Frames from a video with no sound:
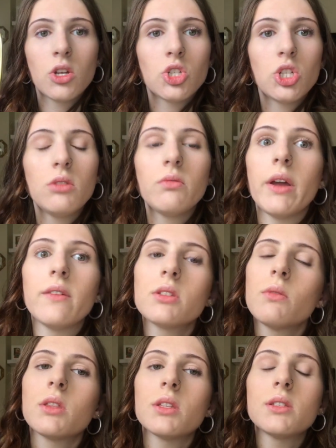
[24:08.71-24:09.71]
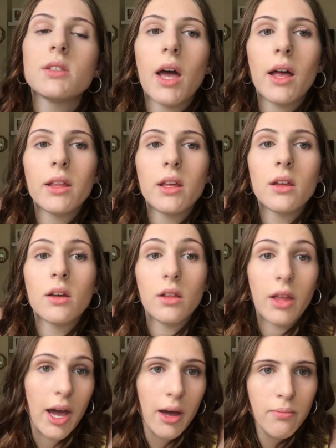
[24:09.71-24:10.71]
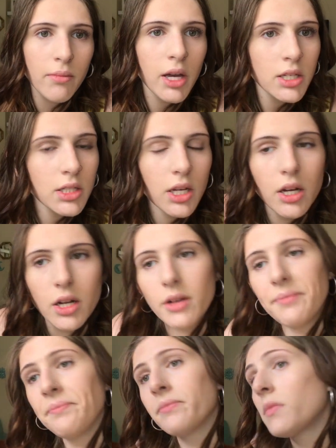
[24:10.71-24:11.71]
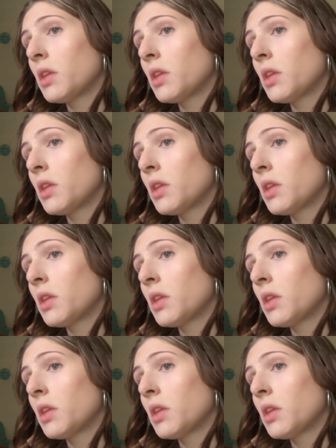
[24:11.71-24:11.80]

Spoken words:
She raves about the Sally collab mascara.